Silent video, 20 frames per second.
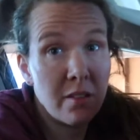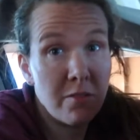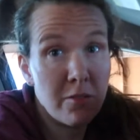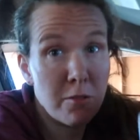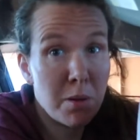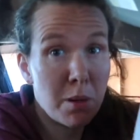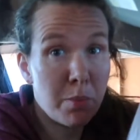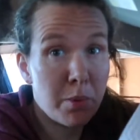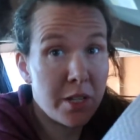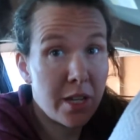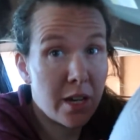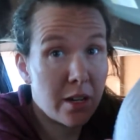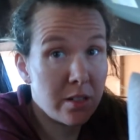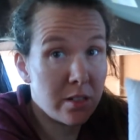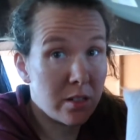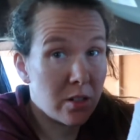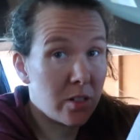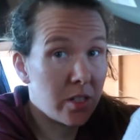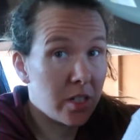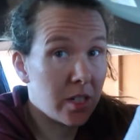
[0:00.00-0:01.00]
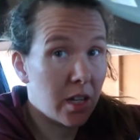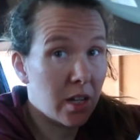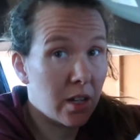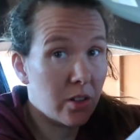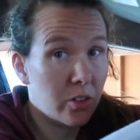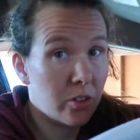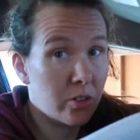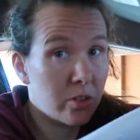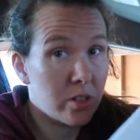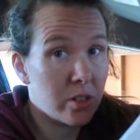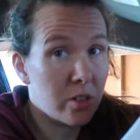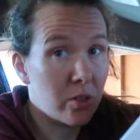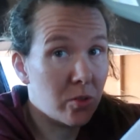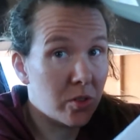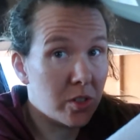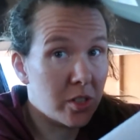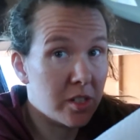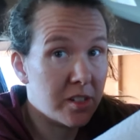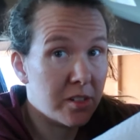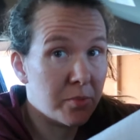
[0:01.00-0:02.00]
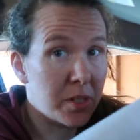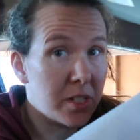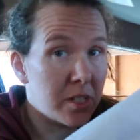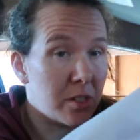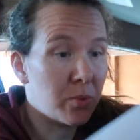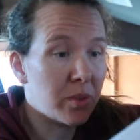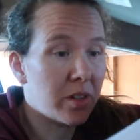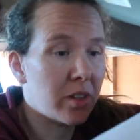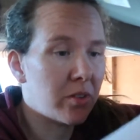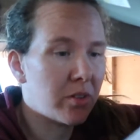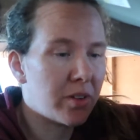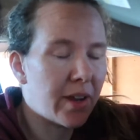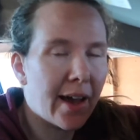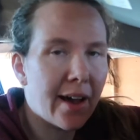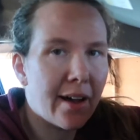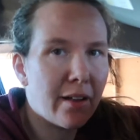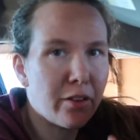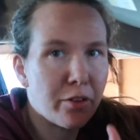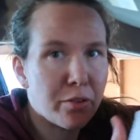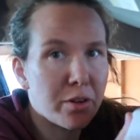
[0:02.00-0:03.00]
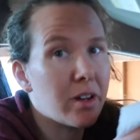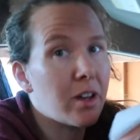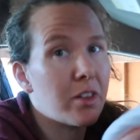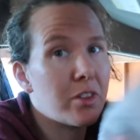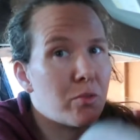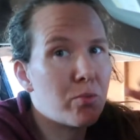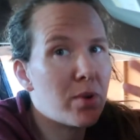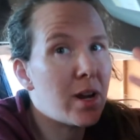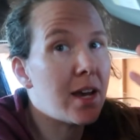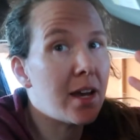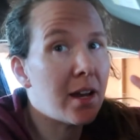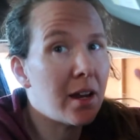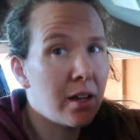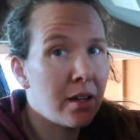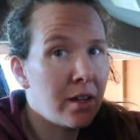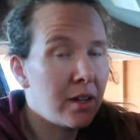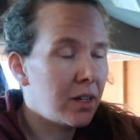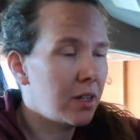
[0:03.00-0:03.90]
if your paper towel starts to get a little soaked, just switch to another towel or another rag.